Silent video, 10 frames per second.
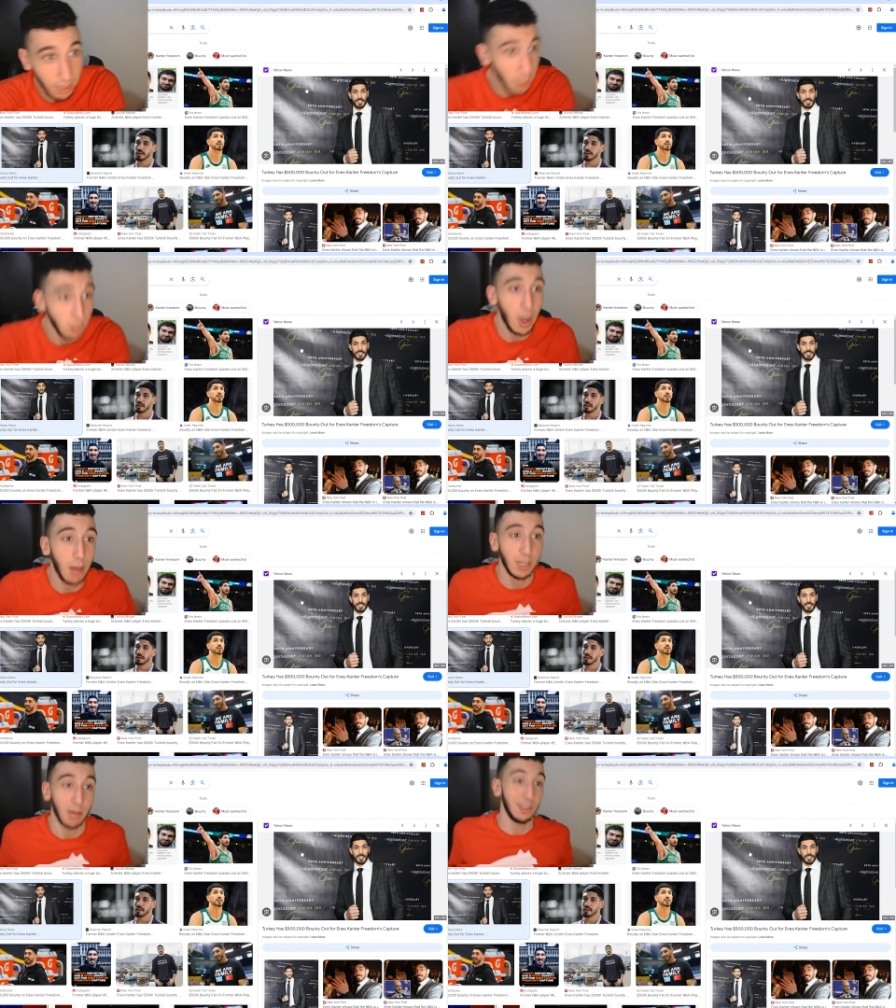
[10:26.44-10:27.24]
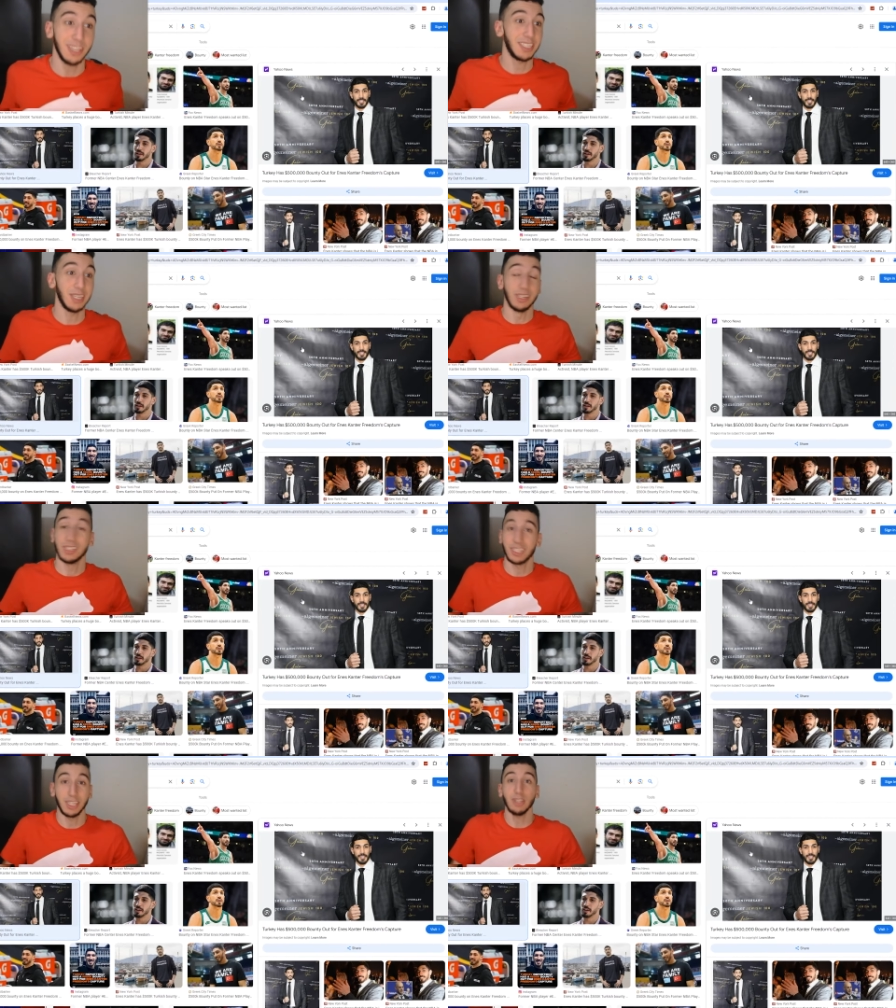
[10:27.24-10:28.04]
this popped up. Listen,
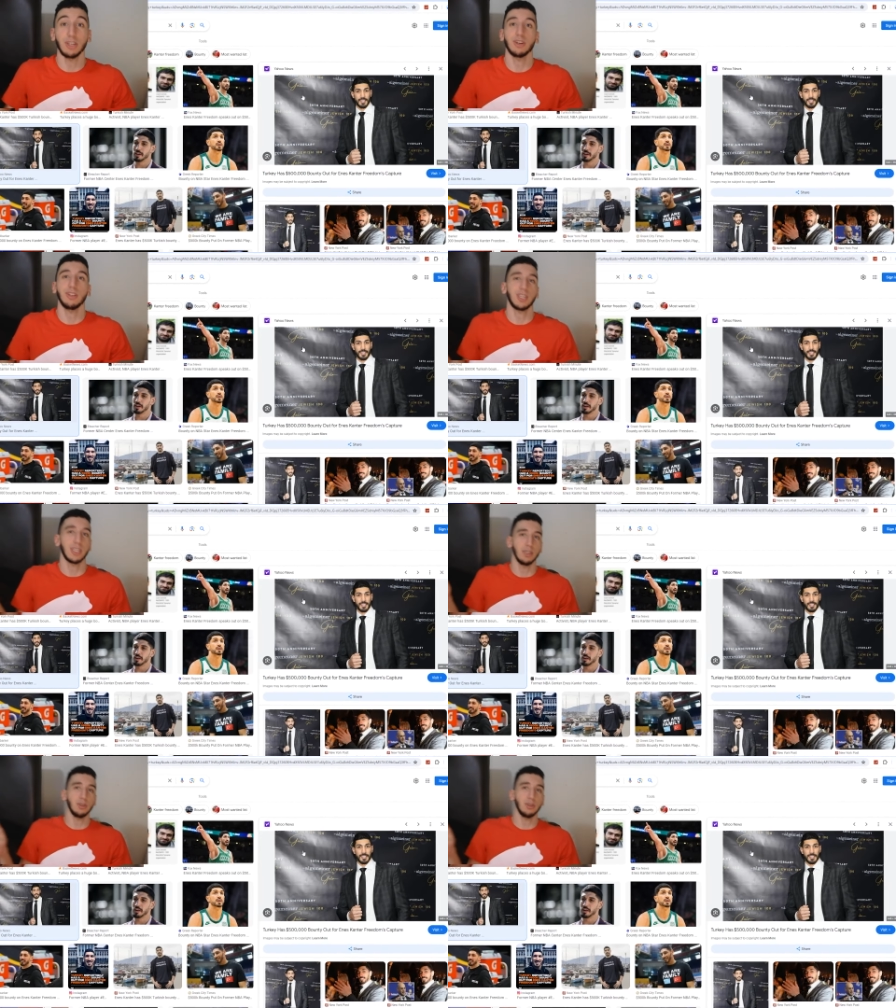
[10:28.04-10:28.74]
still a good looking dude.